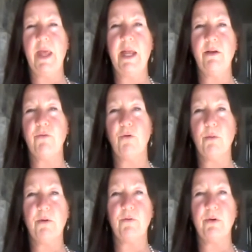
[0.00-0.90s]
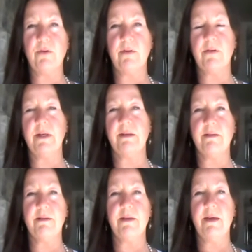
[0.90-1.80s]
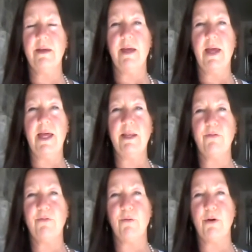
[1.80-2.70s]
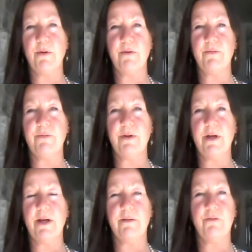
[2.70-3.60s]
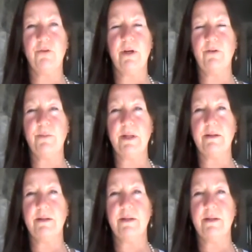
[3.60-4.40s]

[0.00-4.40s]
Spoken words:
any form of resistance, any form of judgment,